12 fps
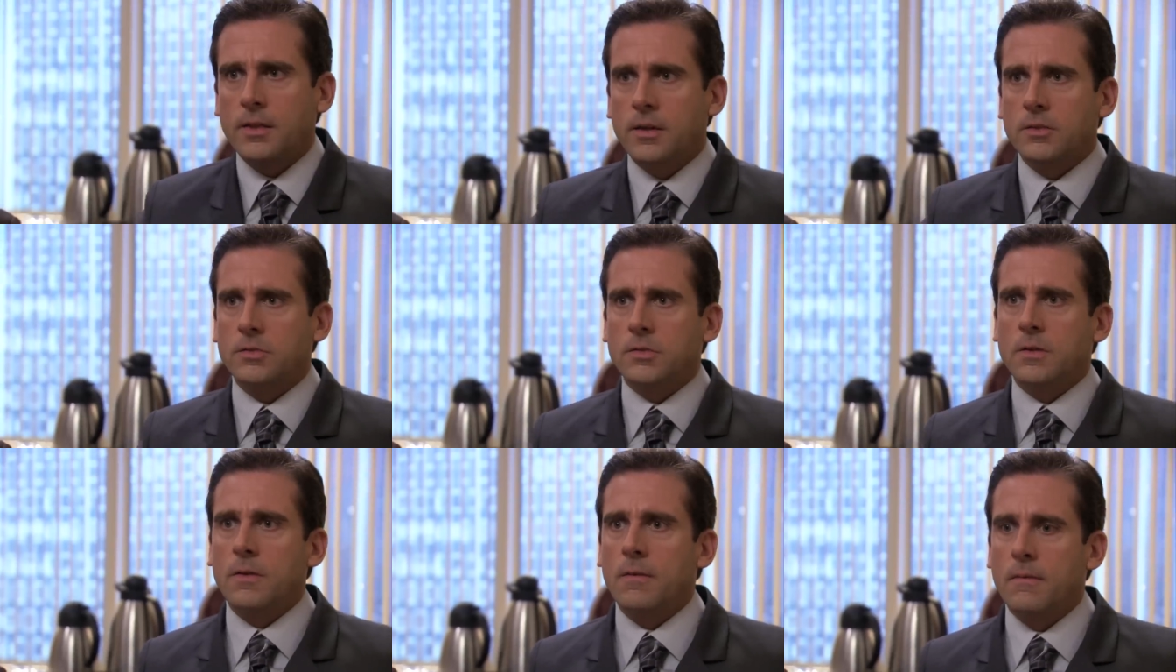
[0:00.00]

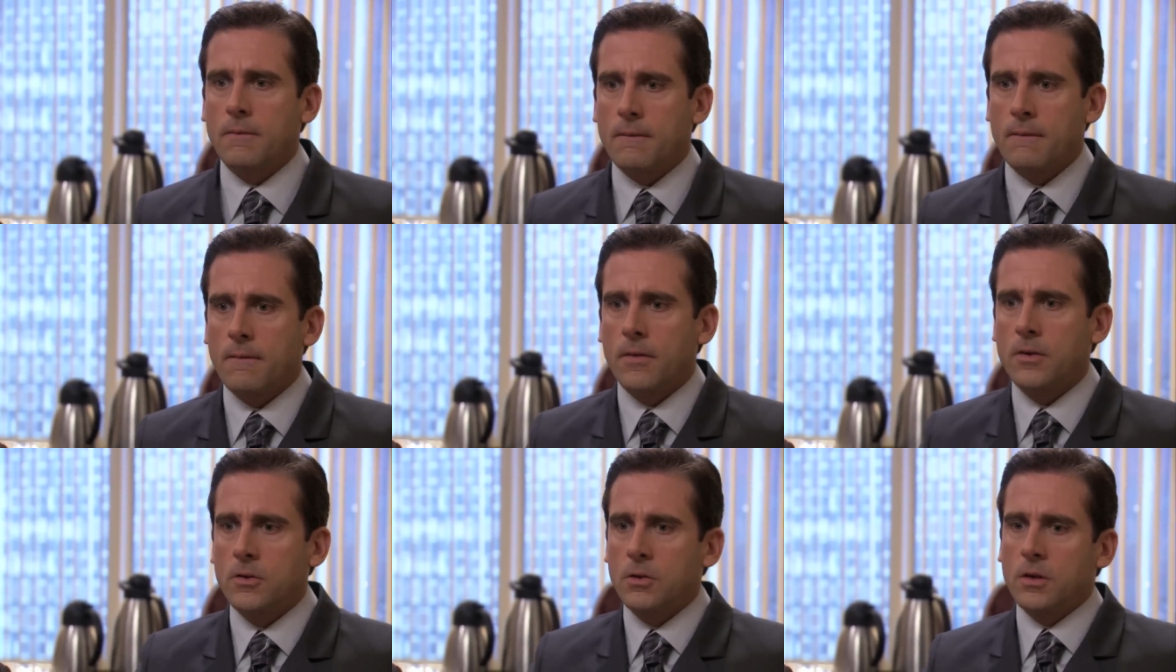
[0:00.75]
financial woes I
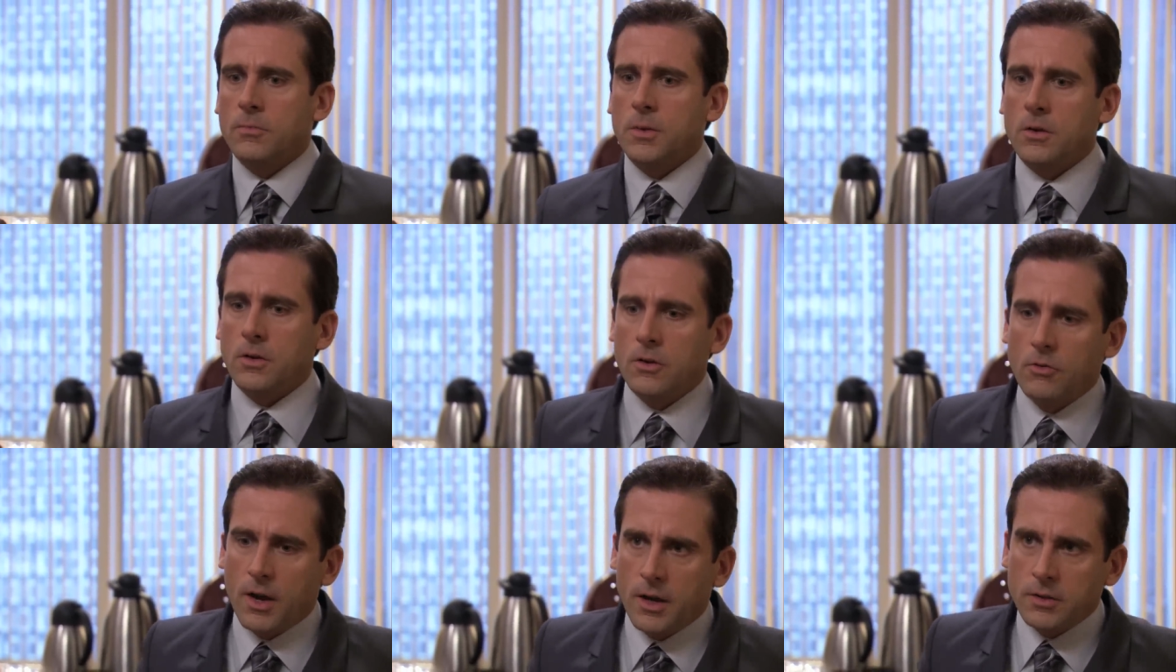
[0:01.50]
can remember
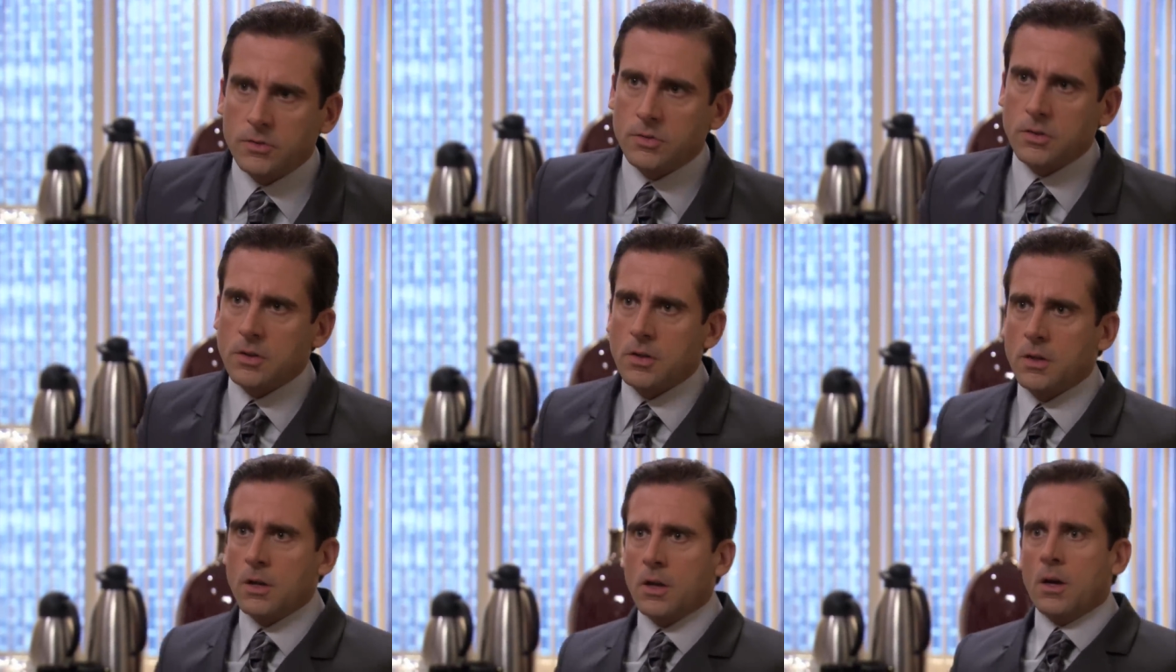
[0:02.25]
comes in the
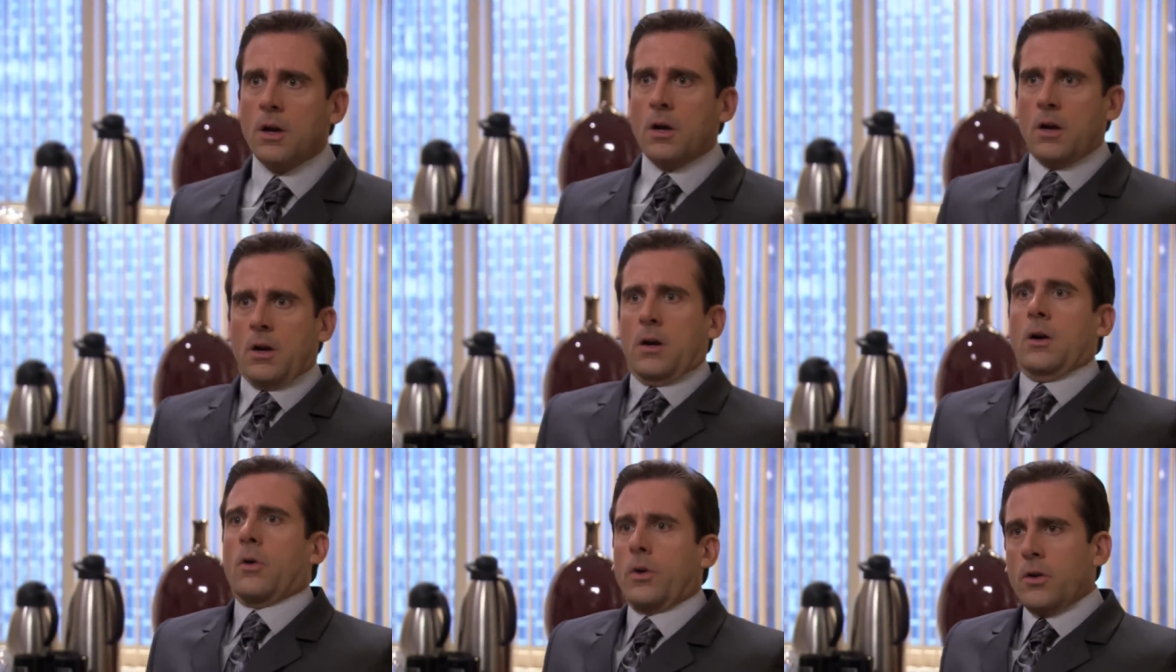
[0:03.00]
episode
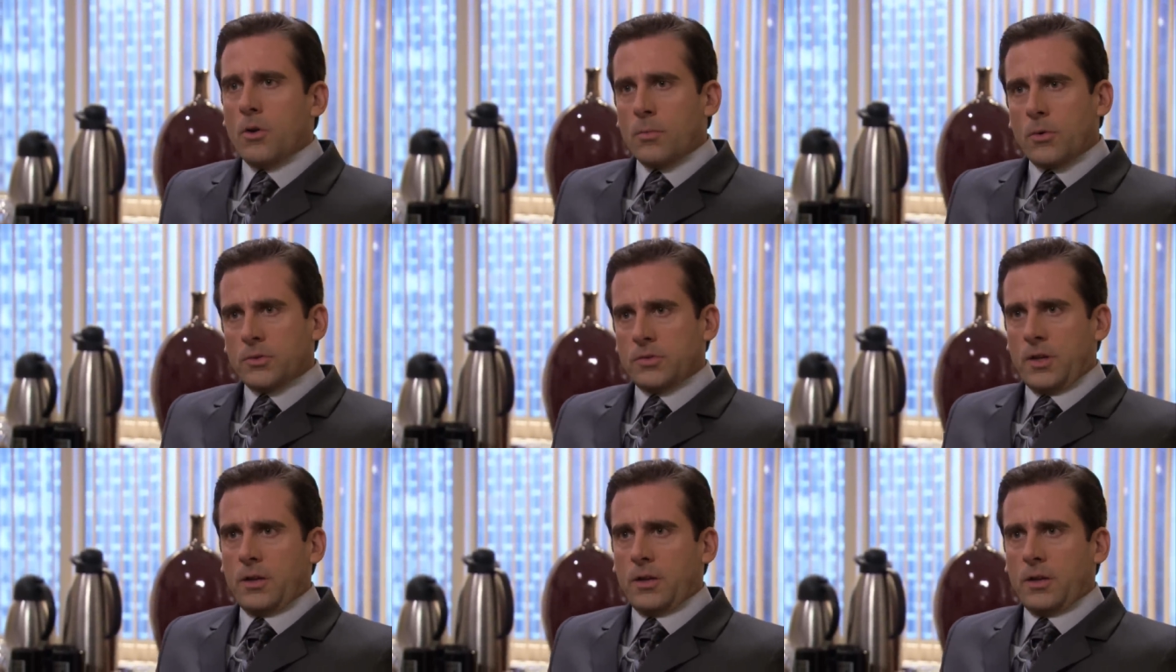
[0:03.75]
The Negotiation,